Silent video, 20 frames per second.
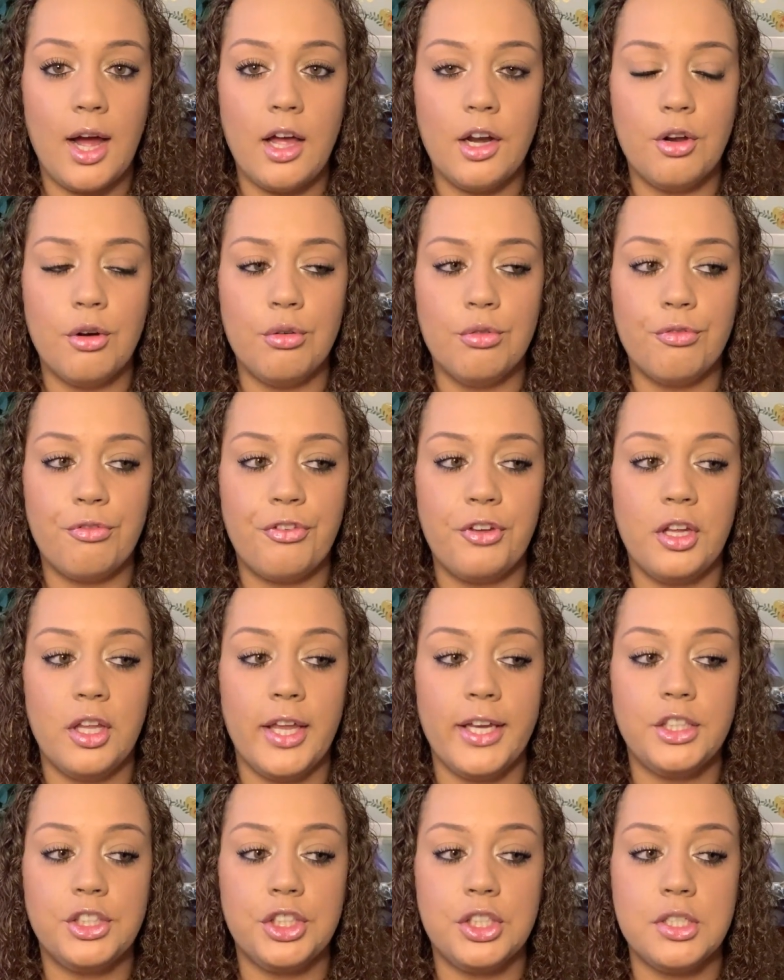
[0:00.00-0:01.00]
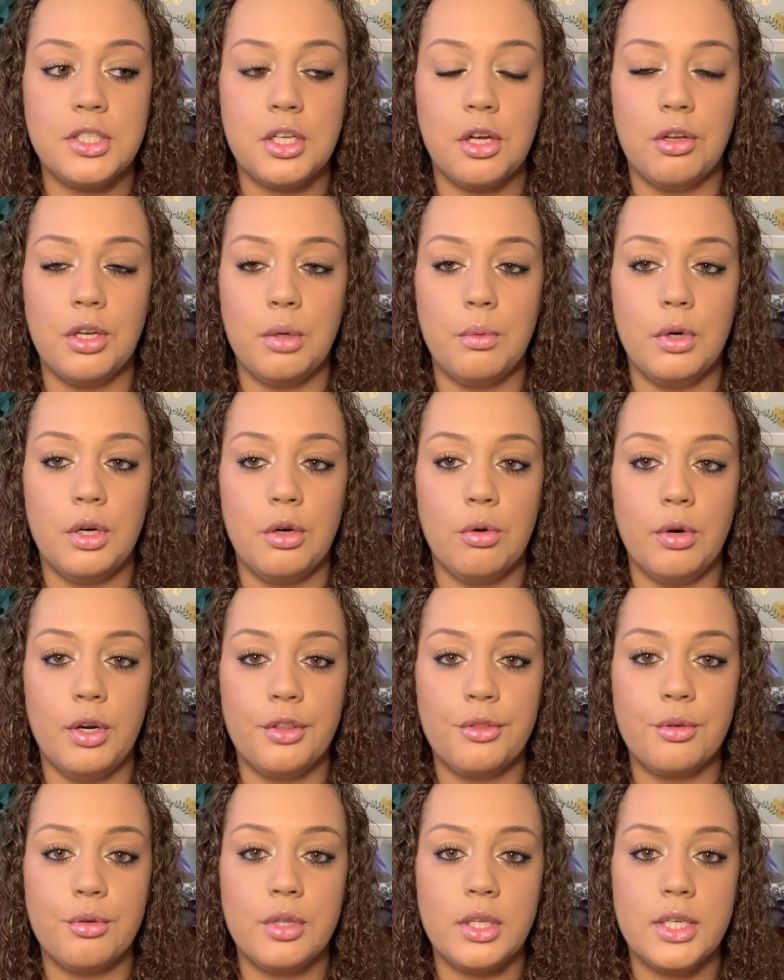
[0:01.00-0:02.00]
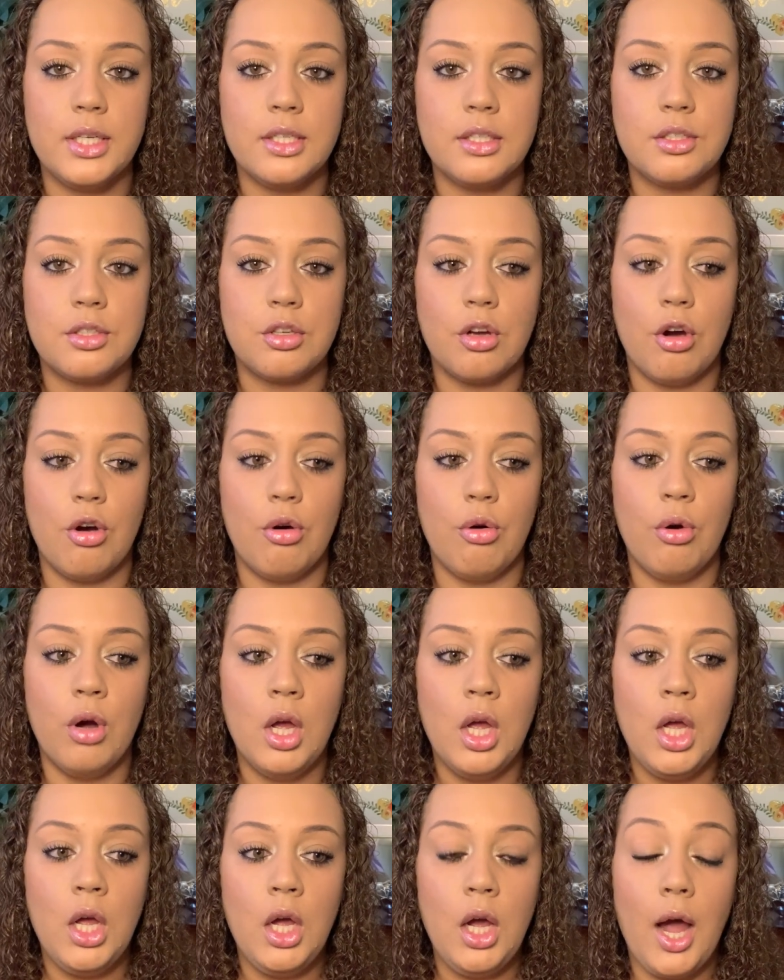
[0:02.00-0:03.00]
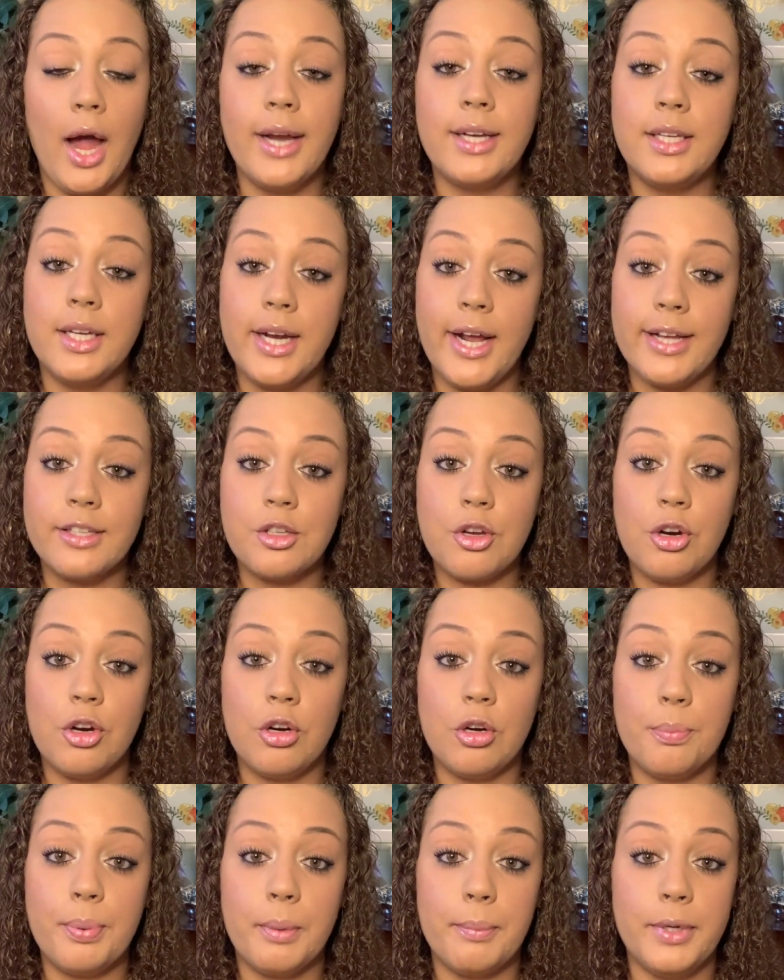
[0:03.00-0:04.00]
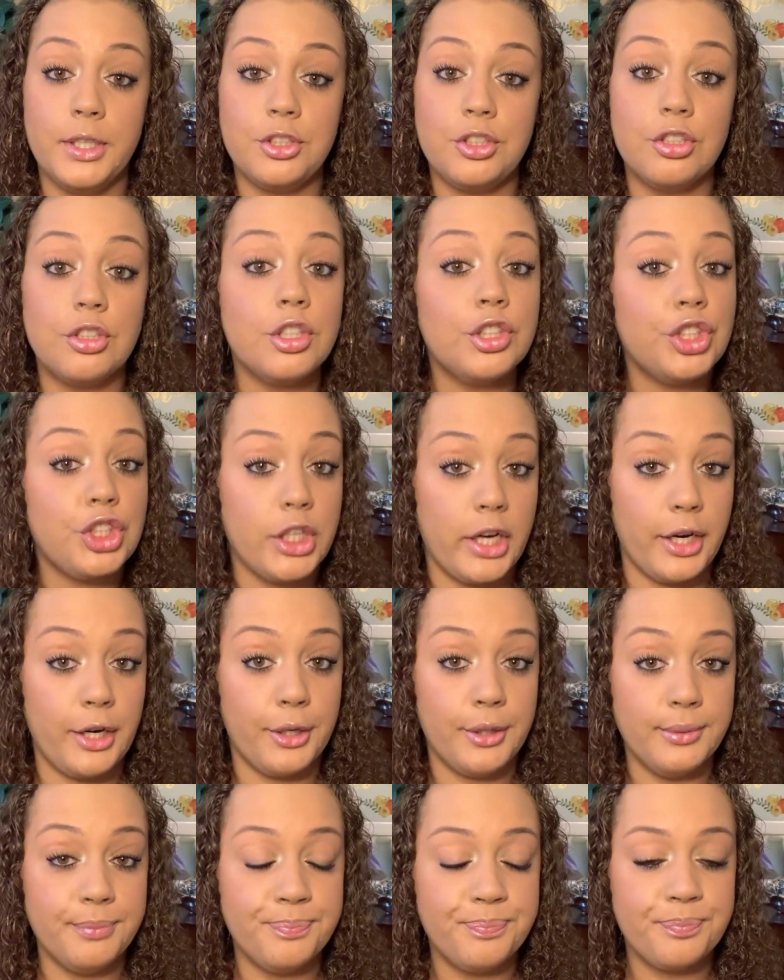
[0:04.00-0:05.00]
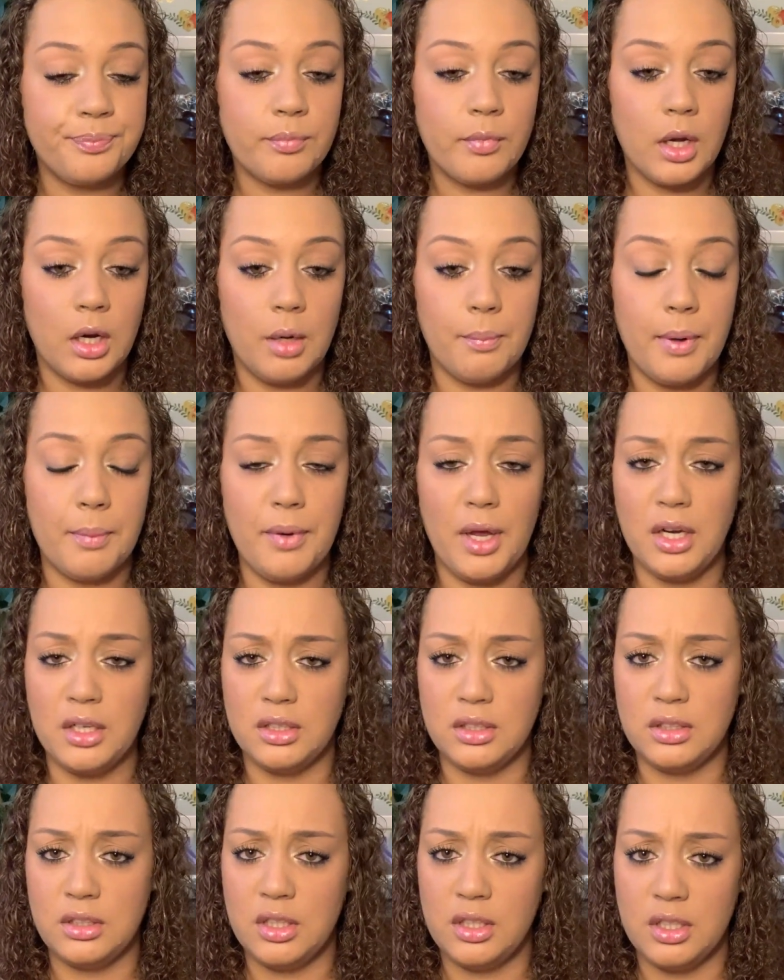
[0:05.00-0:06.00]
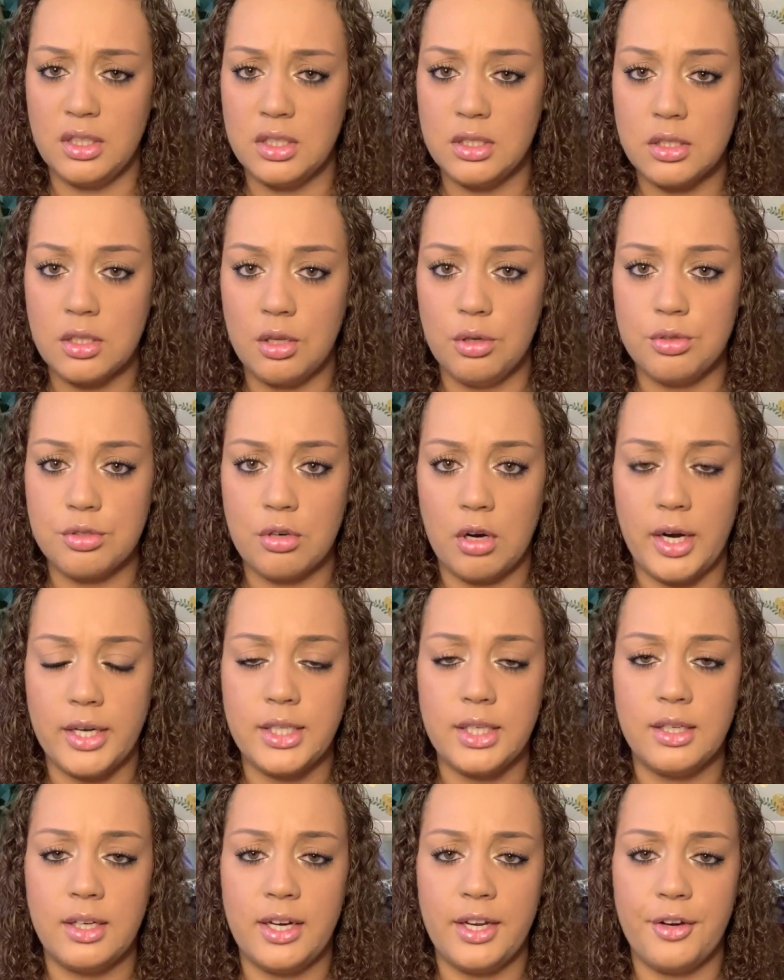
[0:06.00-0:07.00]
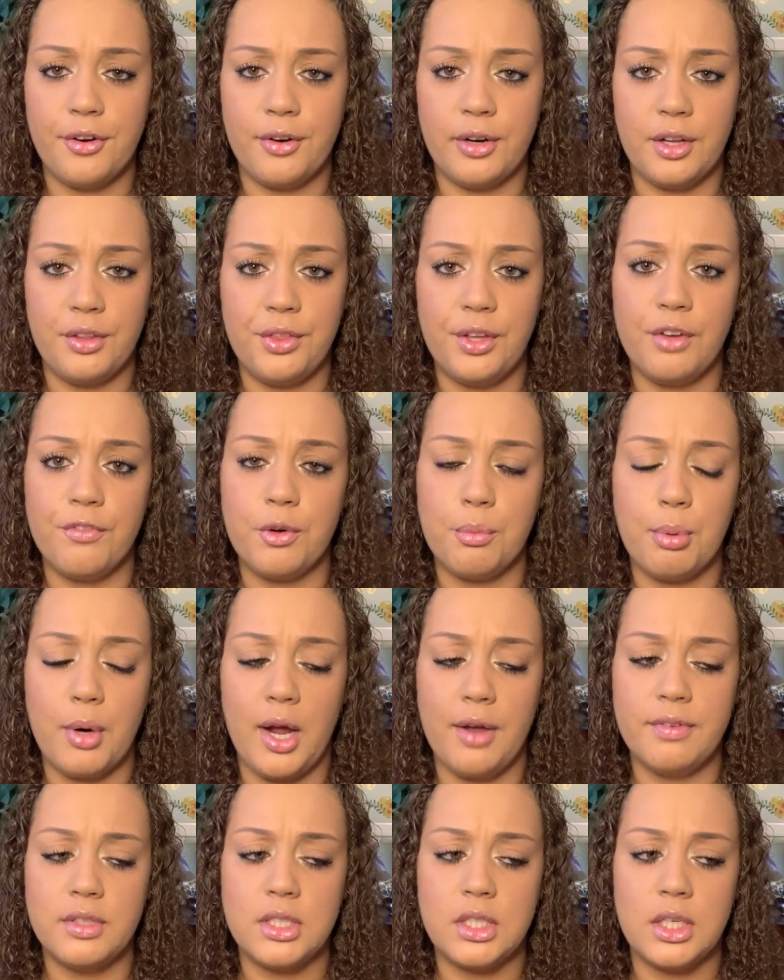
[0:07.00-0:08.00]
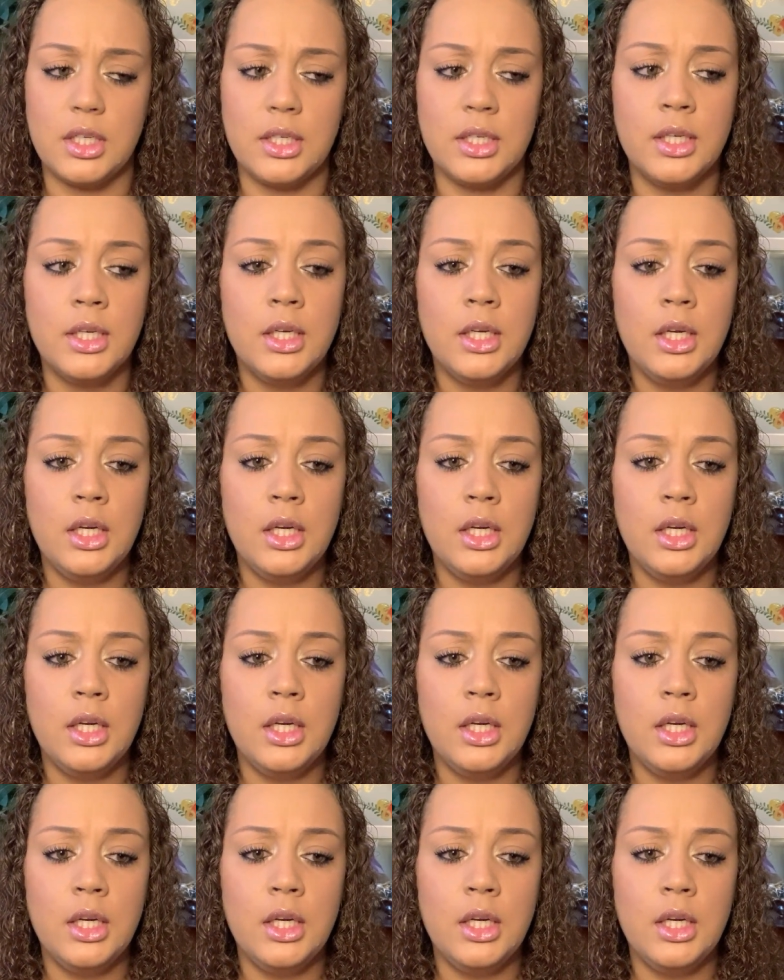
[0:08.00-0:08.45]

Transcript: don't feel like she's the only one going through this. So I did ask her permission to share. I'm not going to disclose her identity or anything for privacy.